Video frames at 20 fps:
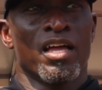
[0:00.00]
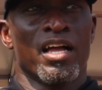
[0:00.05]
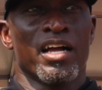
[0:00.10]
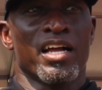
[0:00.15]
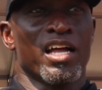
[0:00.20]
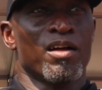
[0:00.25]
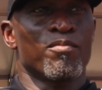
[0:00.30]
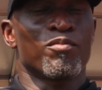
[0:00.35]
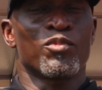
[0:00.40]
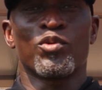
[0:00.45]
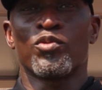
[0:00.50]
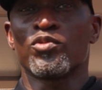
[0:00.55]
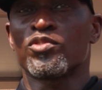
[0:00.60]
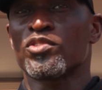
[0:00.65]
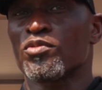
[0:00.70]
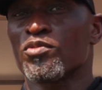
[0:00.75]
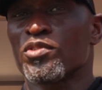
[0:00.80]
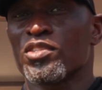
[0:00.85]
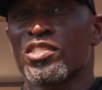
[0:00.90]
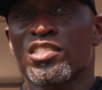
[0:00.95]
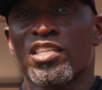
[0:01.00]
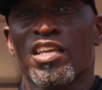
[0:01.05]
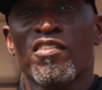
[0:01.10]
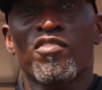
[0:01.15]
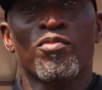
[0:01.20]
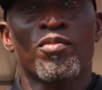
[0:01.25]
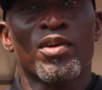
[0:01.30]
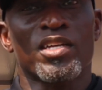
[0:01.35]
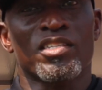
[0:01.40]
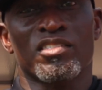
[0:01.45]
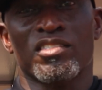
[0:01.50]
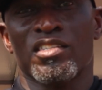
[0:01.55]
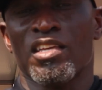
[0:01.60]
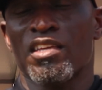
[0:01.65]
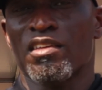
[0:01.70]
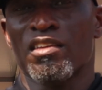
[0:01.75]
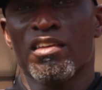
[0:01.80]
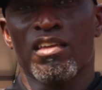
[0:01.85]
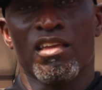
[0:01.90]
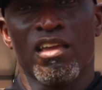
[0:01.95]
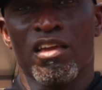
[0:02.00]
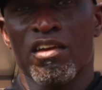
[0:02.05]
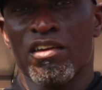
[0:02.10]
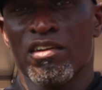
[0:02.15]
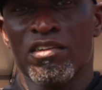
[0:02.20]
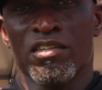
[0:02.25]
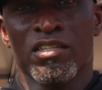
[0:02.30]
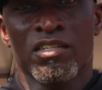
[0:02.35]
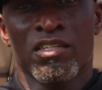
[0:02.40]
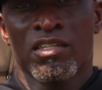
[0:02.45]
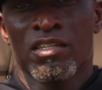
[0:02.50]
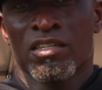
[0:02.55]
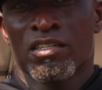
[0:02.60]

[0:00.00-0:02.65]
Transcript: I got moved to receiver my senior year,